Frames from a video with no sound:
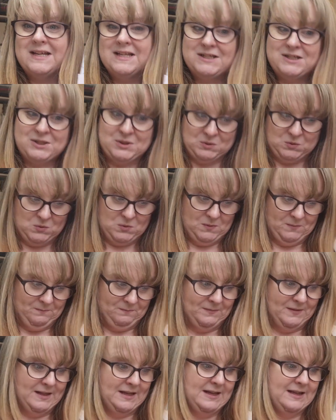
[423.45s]
So
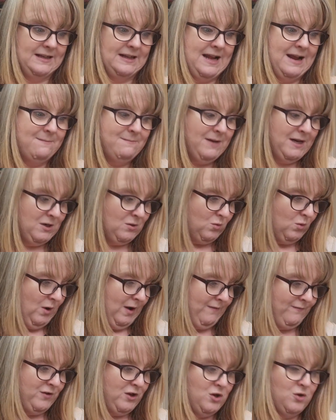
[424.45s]
let me know
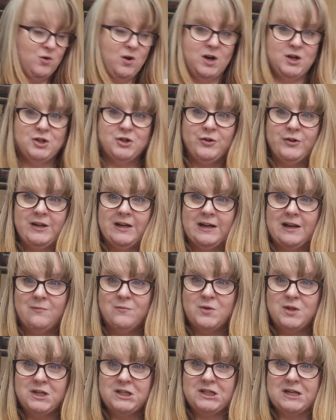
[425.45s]
if you are joining
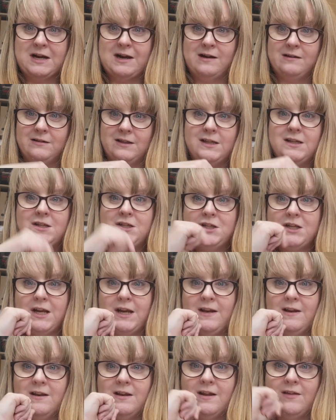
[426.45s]
in with a challenge
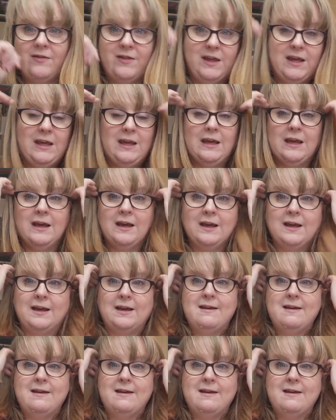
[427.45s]
in the